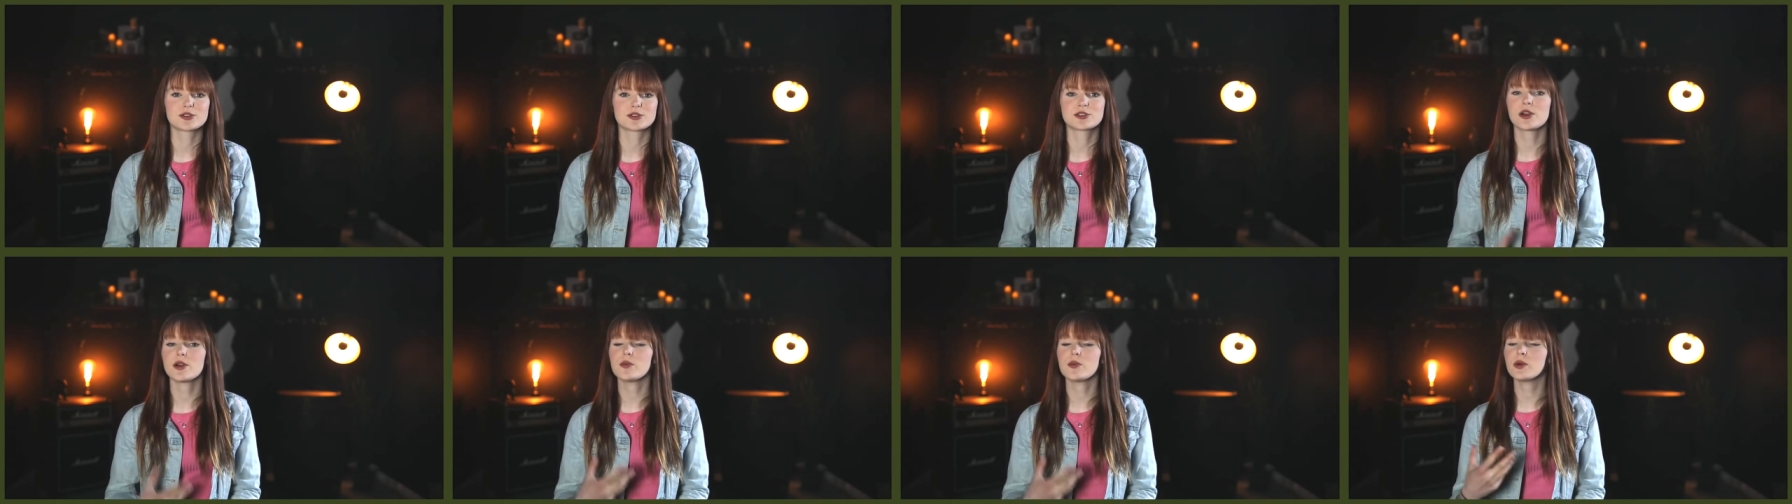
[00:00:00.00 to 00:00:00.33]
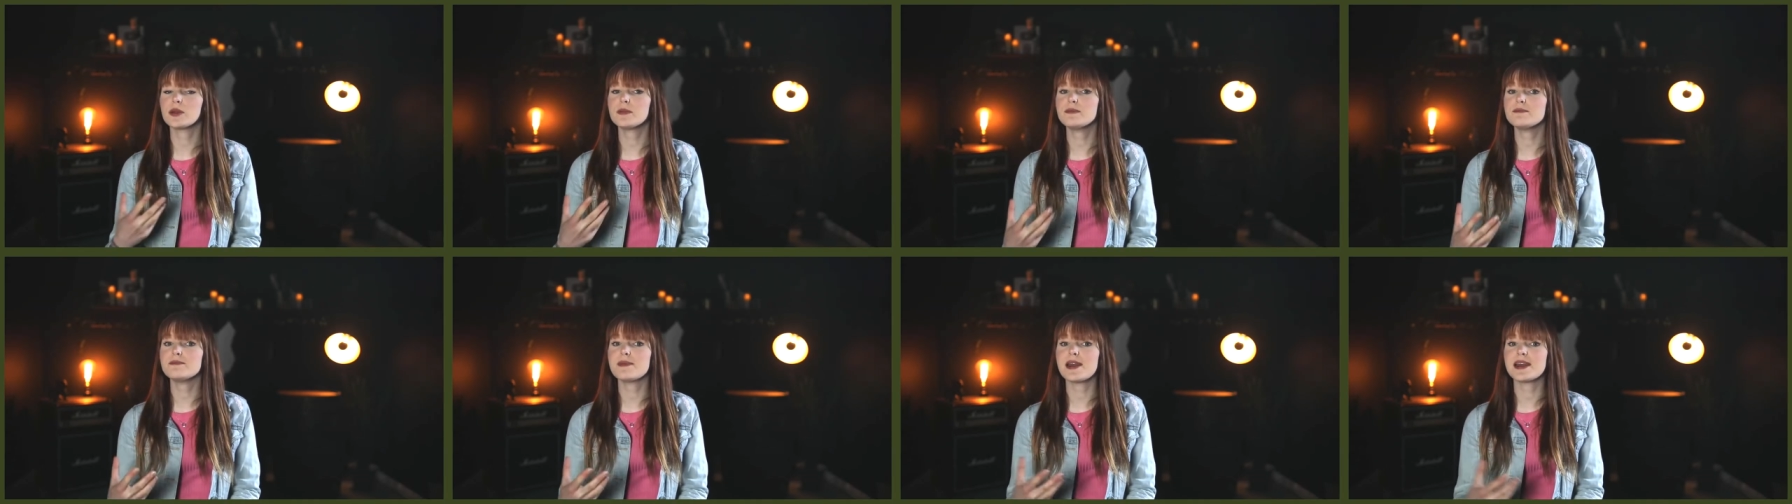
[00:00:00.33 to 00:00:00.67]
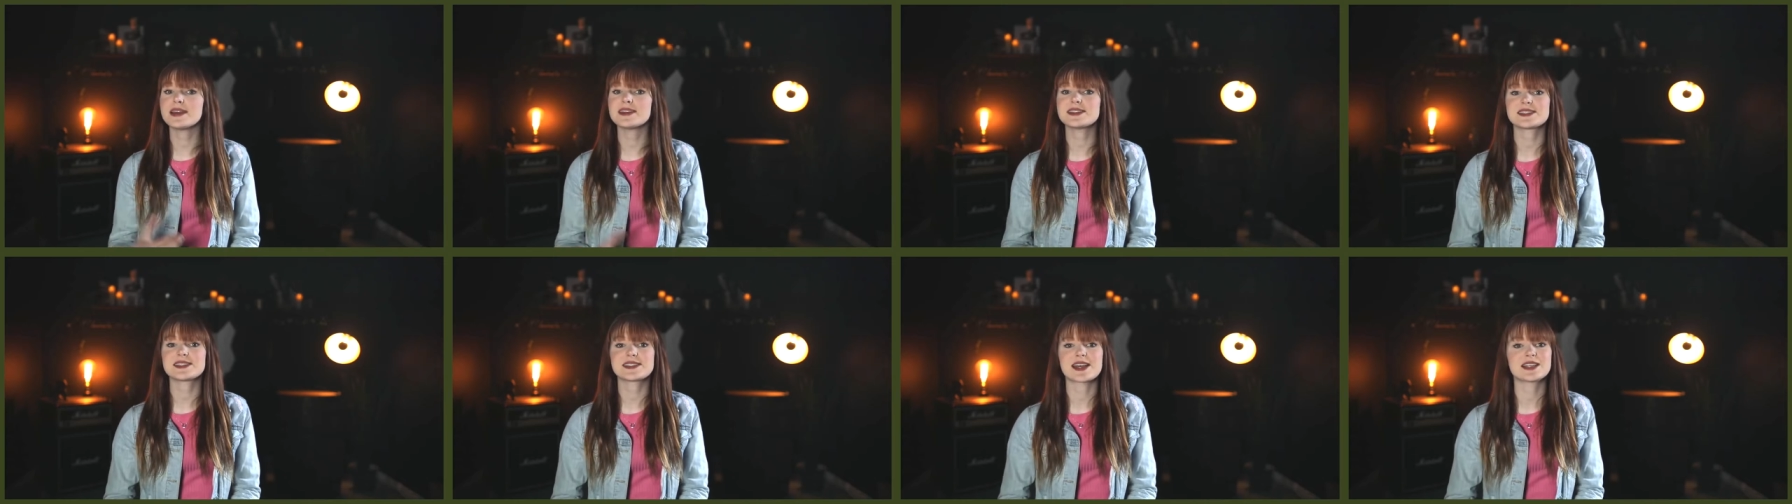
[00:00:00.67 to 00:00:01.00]
so it would
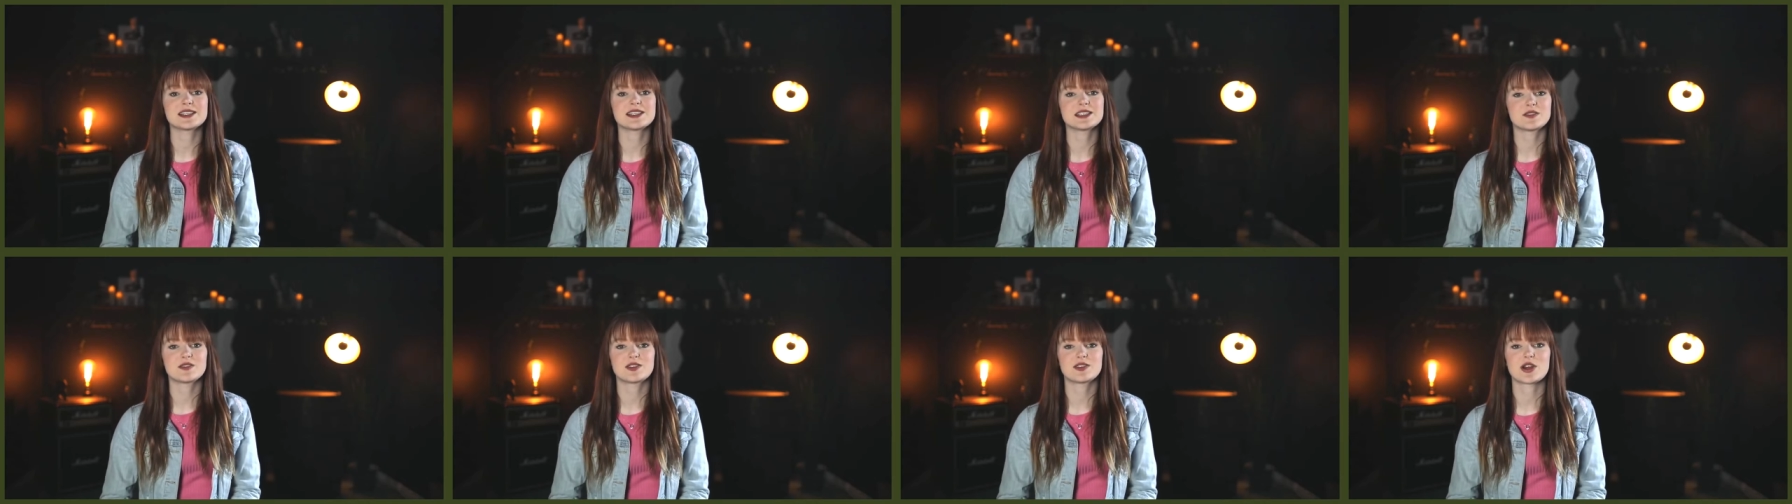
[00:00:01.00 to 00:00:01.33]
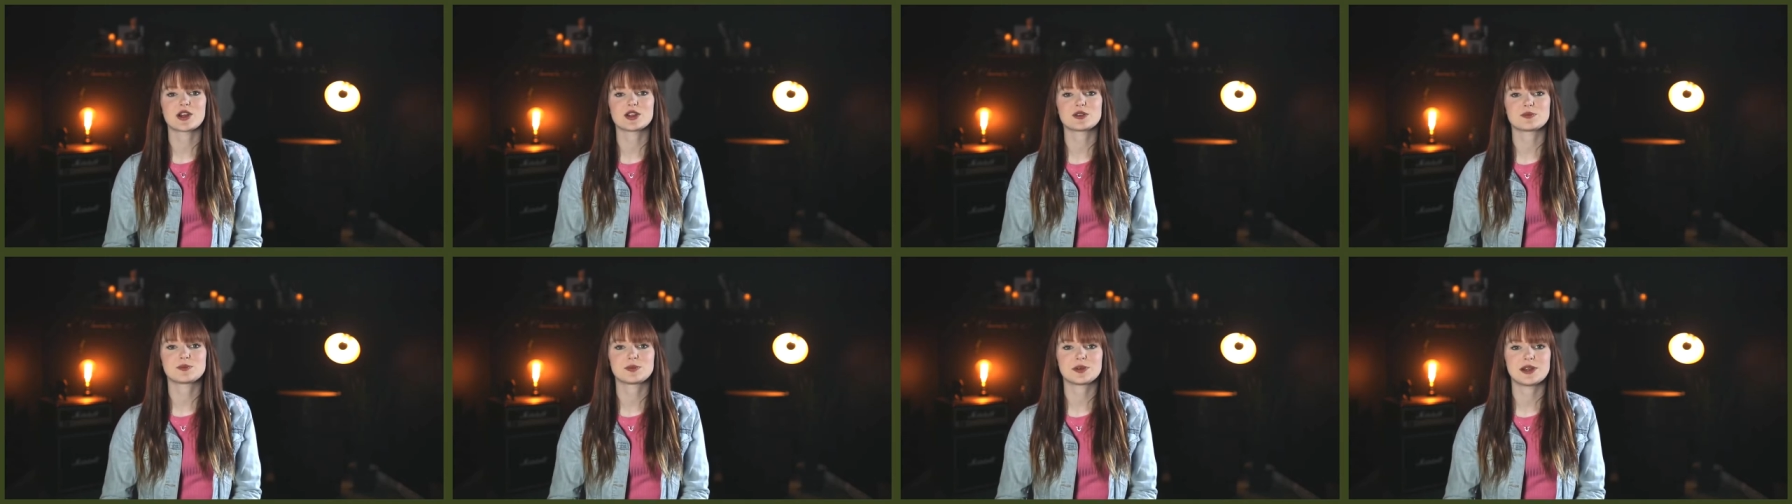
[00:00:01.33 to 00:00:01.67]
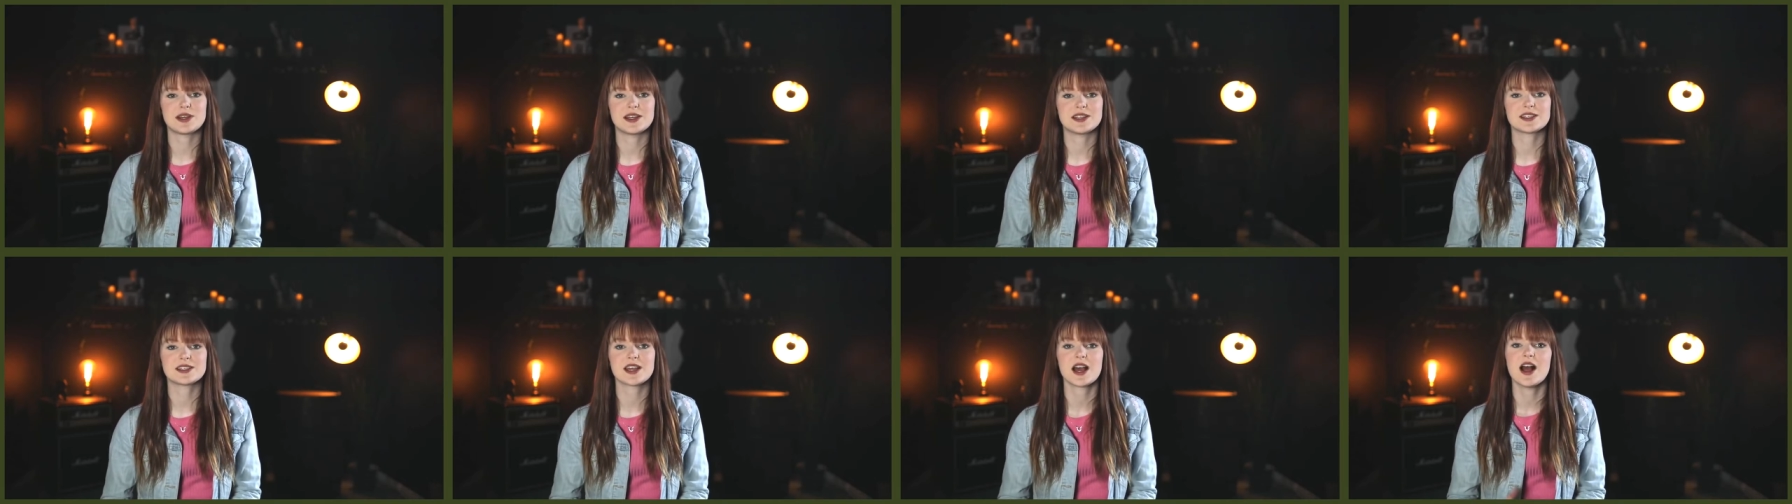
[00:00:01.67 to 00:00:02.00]
make sense for those
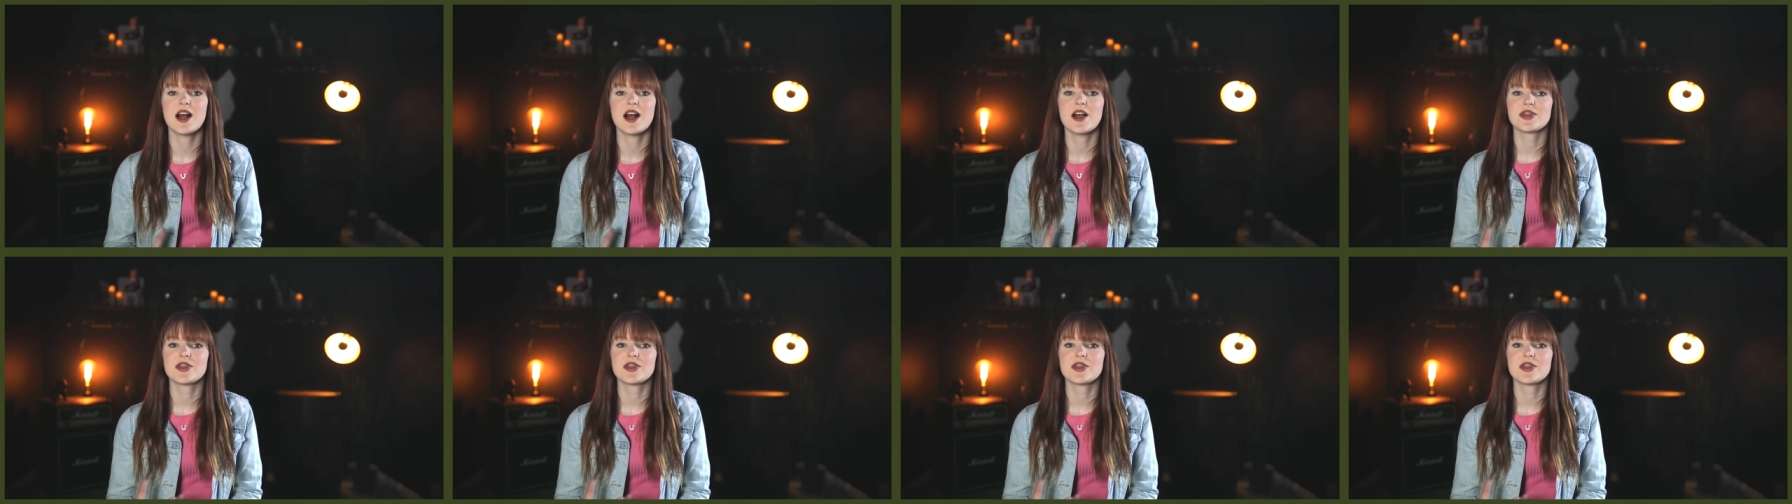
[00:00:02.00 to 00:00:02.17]
breeds